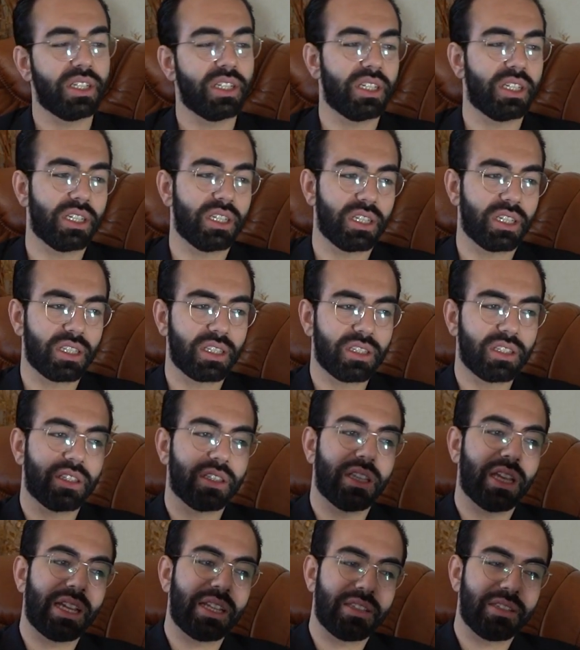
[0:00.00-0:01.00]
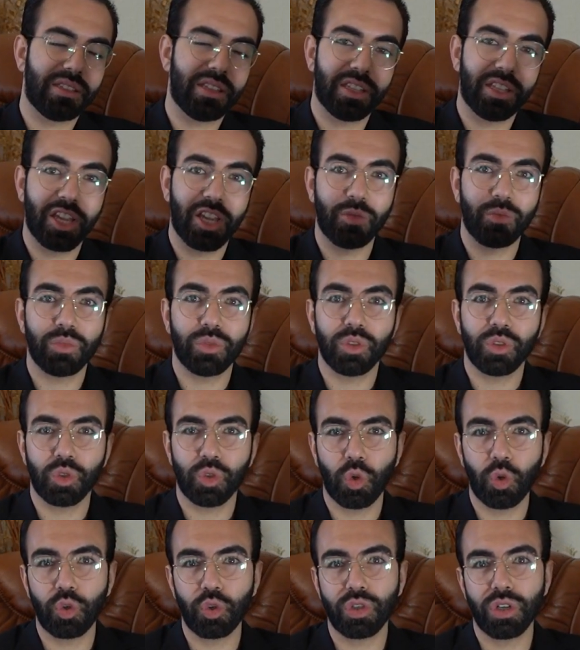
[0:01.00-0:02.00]
And that's the name,
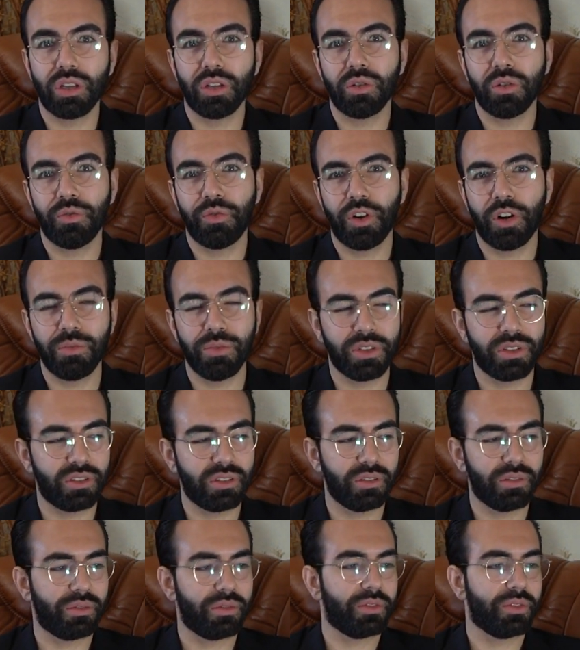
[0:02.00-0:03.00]
social conformity.